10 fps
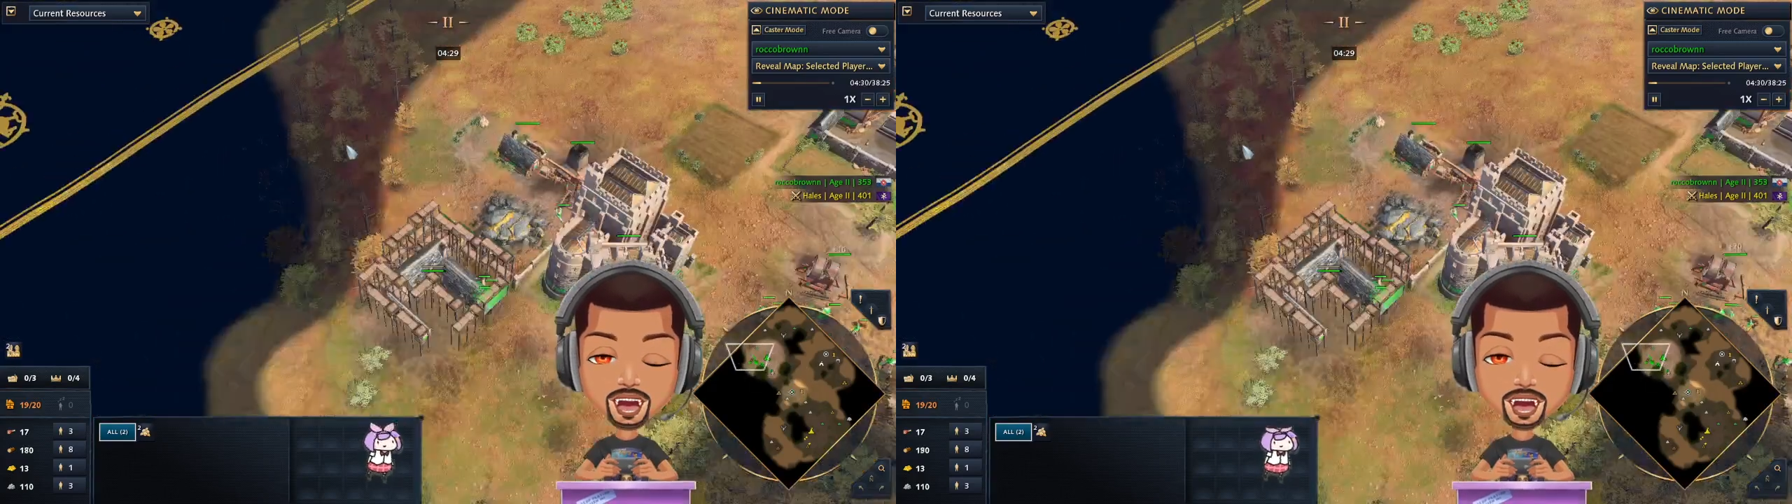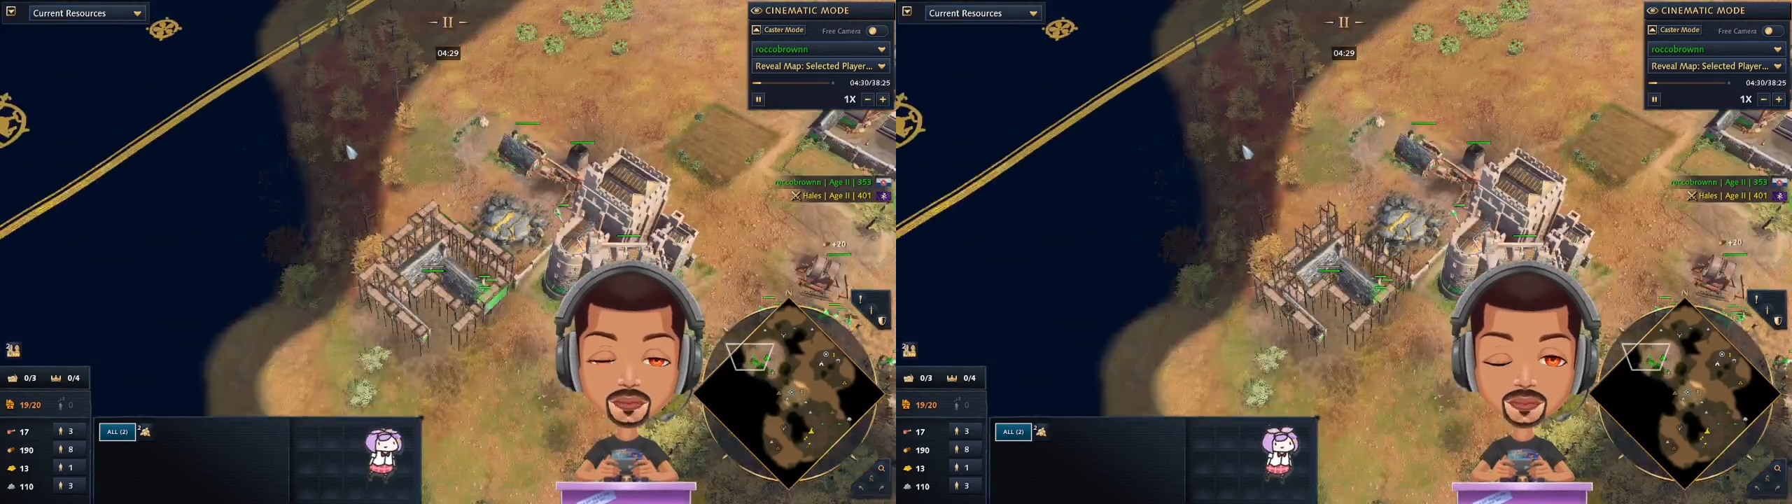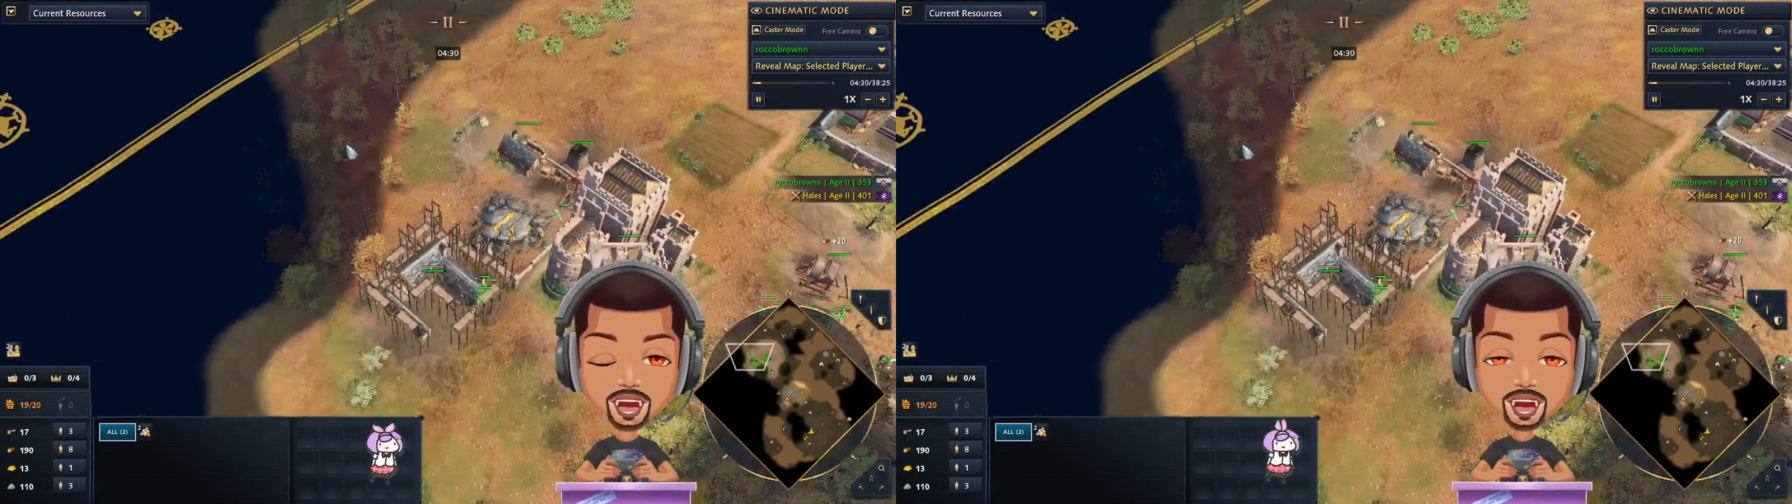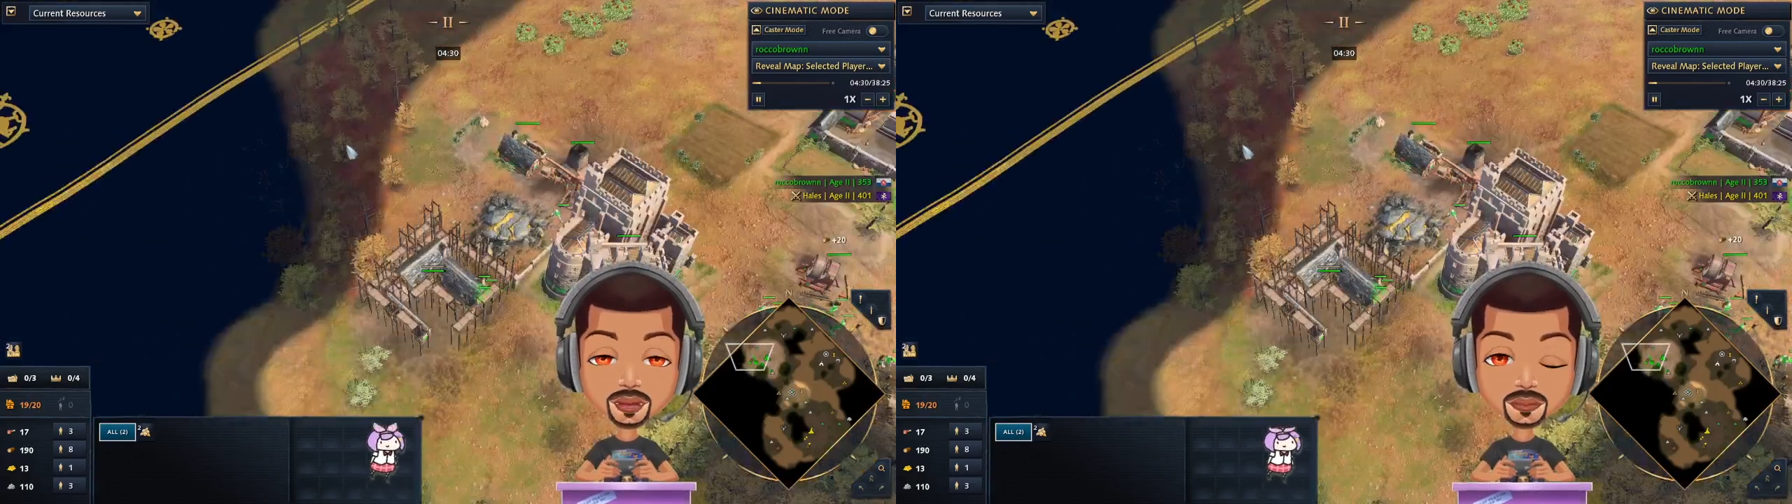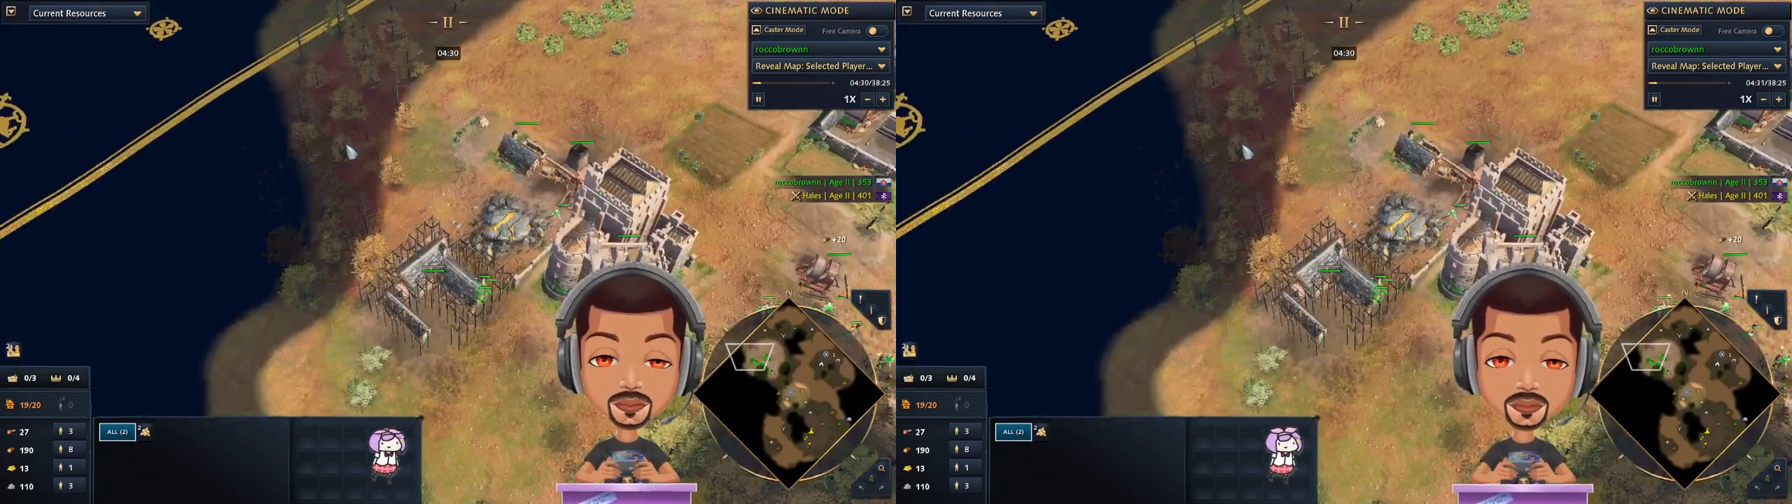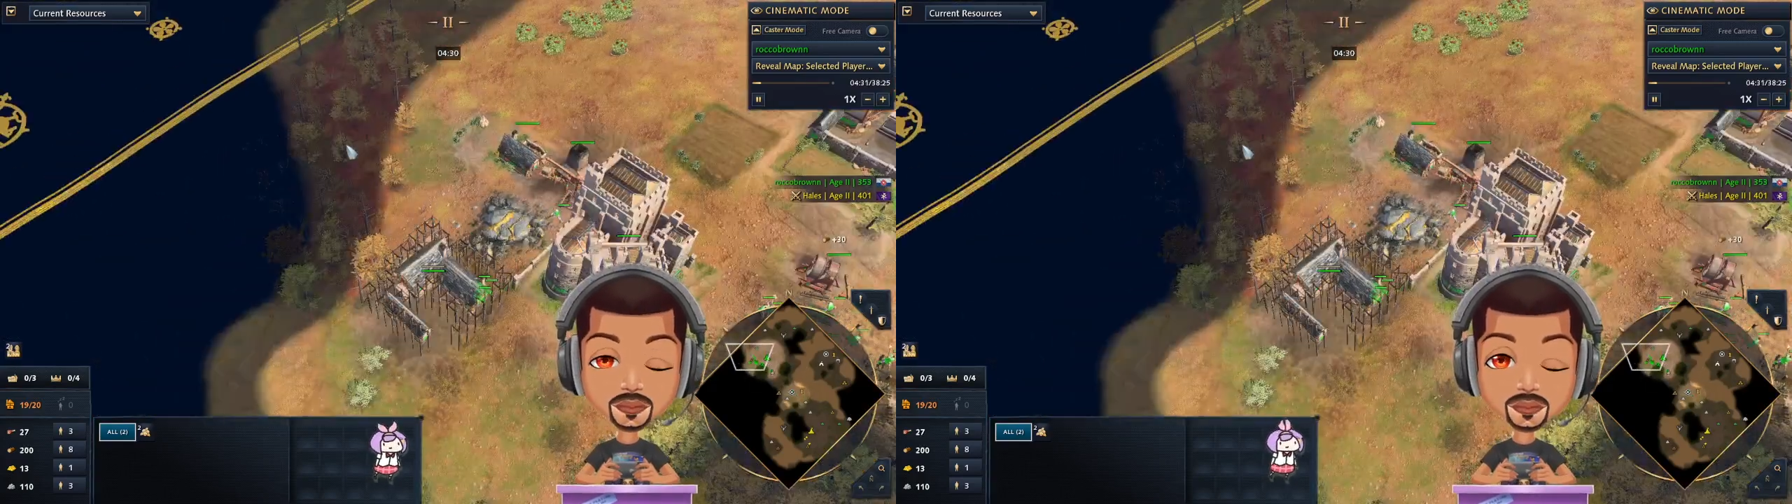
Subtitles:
bit exposed,